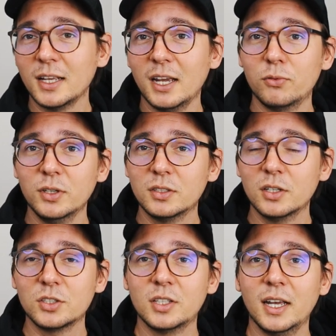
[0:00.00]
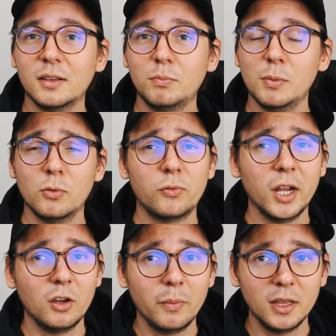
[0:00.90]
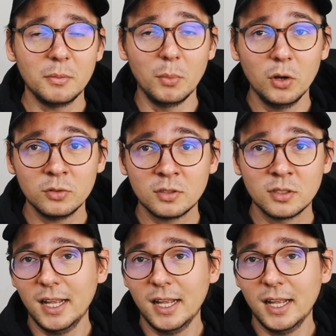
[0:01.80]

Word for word: I researched that people recommend the most,